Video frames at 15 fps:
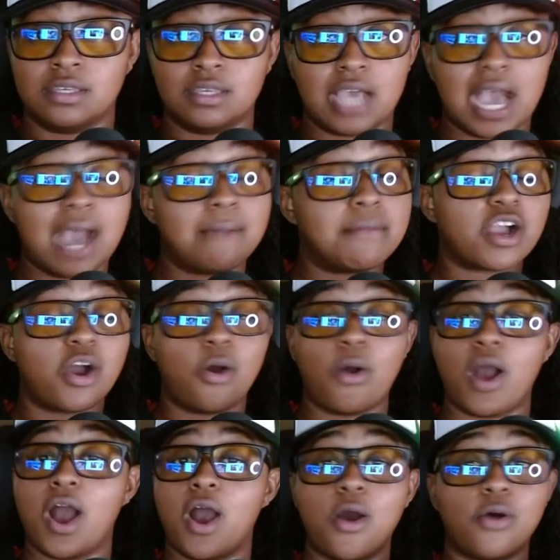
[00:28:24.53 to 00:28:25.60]
I'm going to go
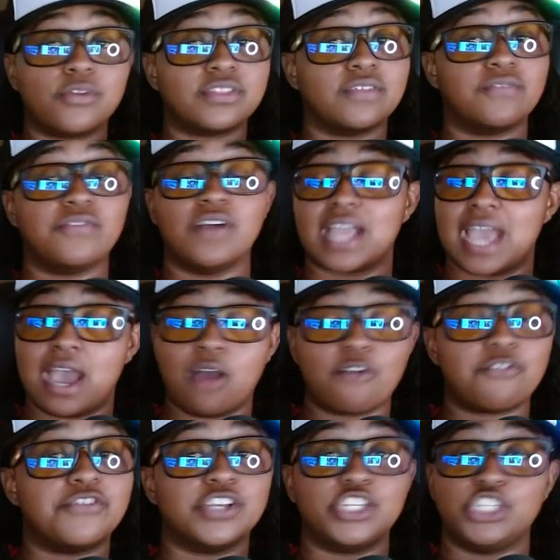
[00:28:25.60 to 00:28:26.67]
all the fuck out
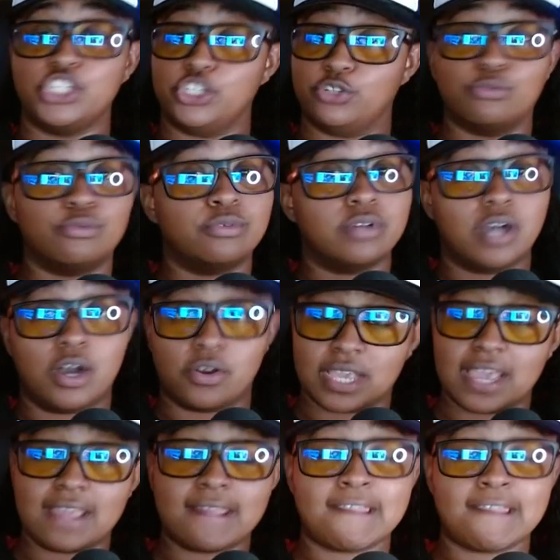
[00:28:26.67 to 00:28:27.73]
for you.
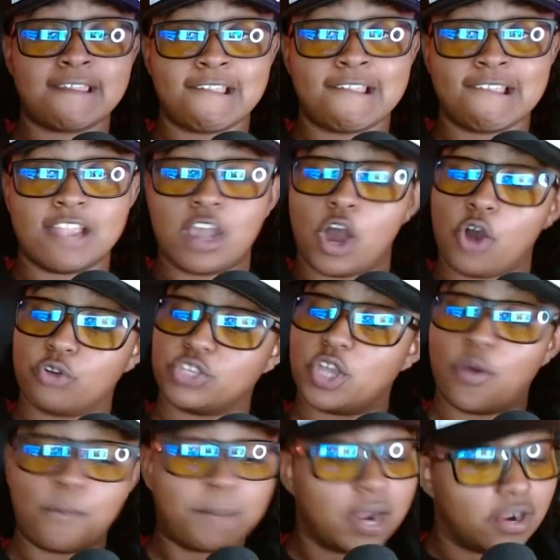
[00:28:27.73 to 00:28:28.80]
Okay? On
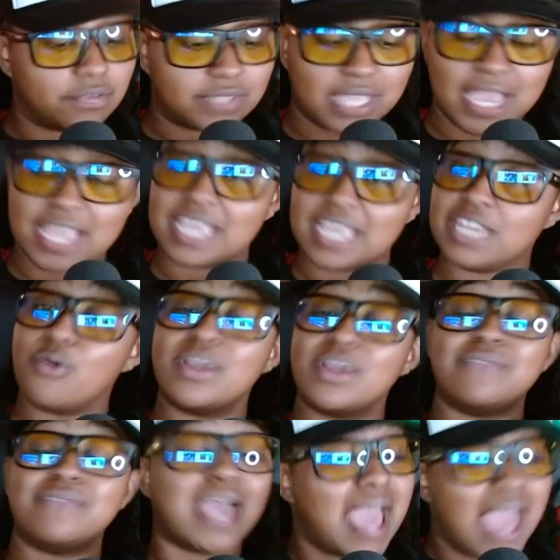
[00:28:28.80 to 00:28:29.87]
your birthday, it don't
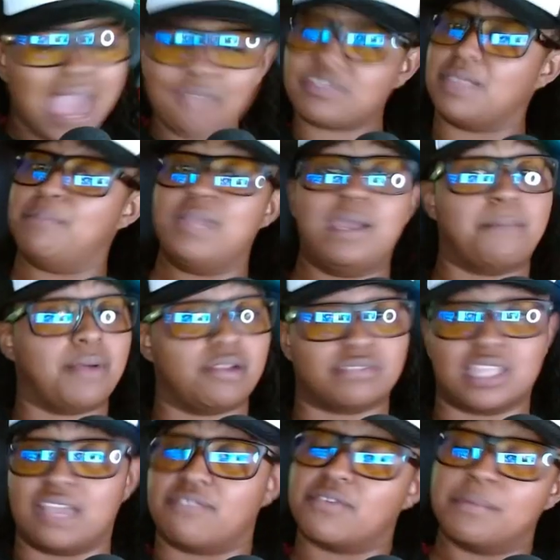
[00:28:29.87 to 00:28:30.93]
even have to be a
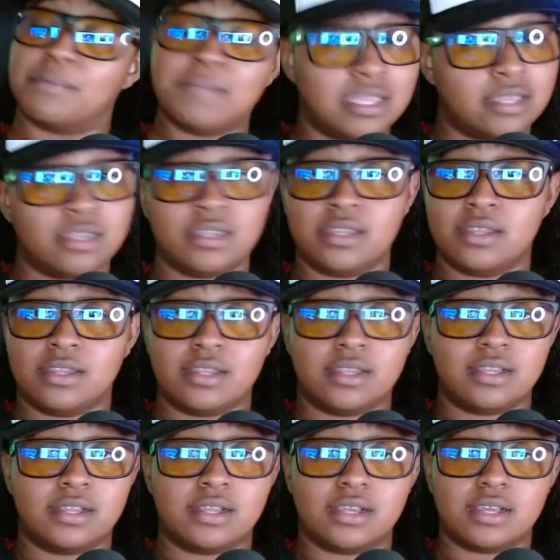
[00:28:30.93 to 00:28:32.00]
birthday for me.
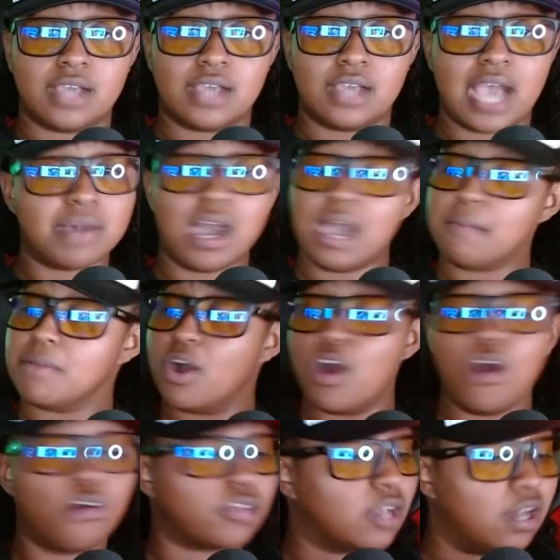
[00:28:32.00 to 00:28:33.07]
I'm
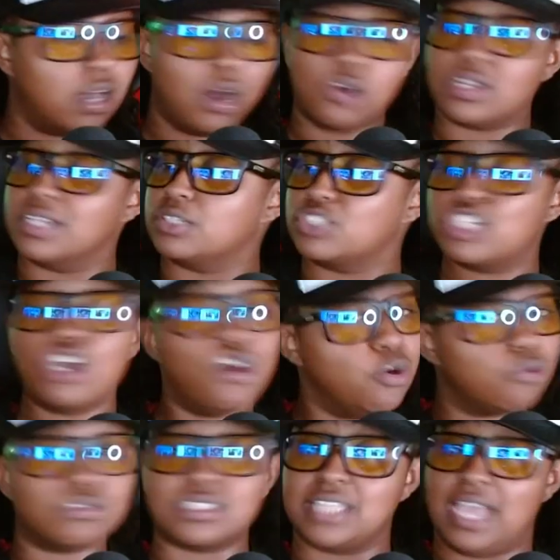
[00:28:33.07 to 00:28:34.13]
on a
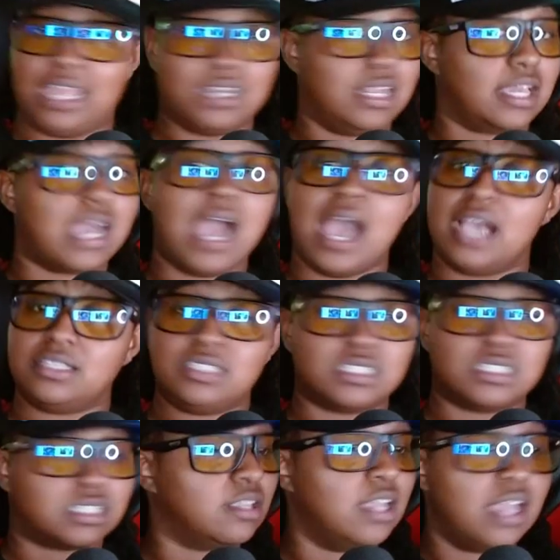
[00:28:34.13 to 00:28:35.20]
Tuesday, nigga.
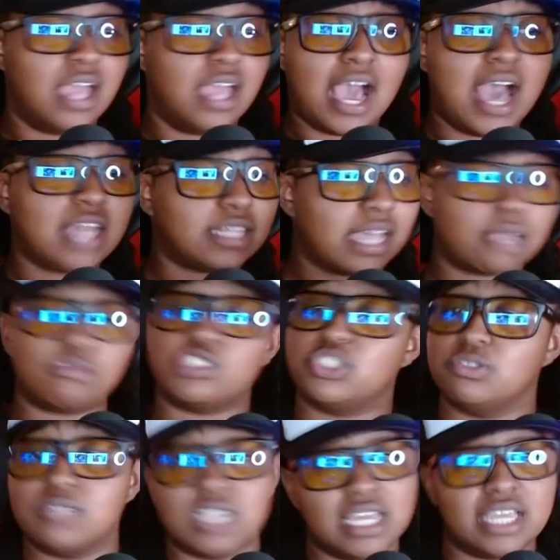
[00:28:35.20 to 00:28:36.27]
I like what
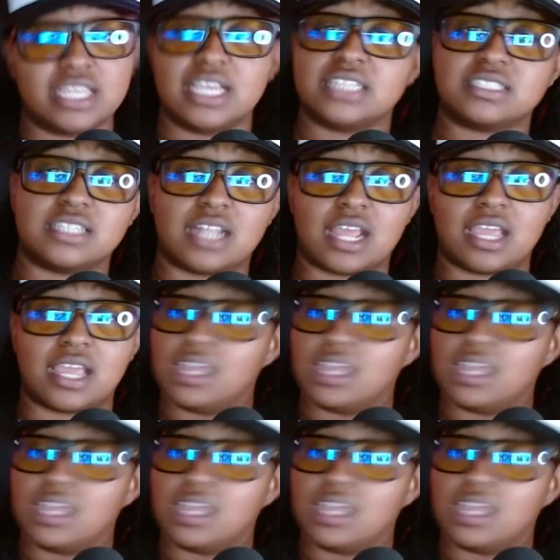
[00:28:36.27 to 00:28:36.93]
you did yesterday.